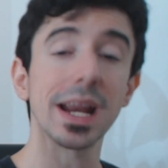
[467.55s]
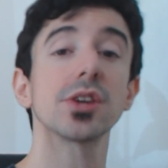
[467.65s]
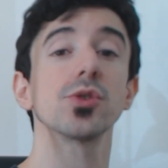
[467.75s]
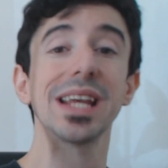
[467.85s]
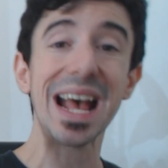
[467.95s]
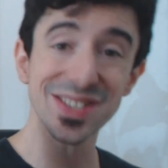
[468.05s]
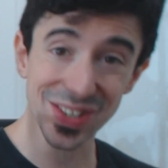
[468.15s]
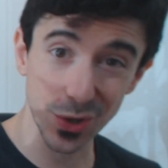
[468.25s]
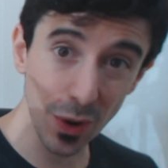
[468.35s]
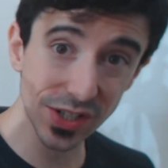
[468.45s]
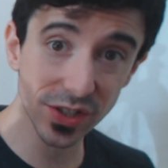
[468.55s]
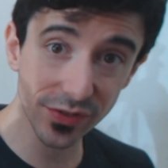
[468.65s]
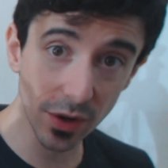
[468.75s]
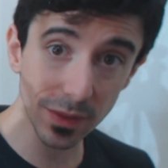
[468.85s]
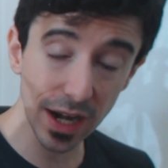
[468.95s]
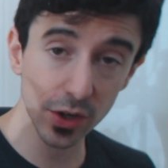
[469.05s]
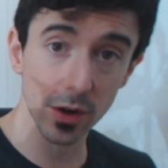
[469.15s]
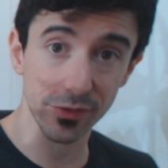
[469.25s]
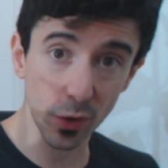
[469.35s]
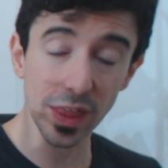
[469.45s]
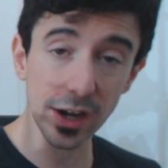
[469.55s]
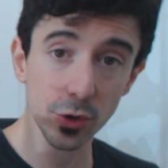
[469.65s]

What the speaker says: actually answer questions from that for that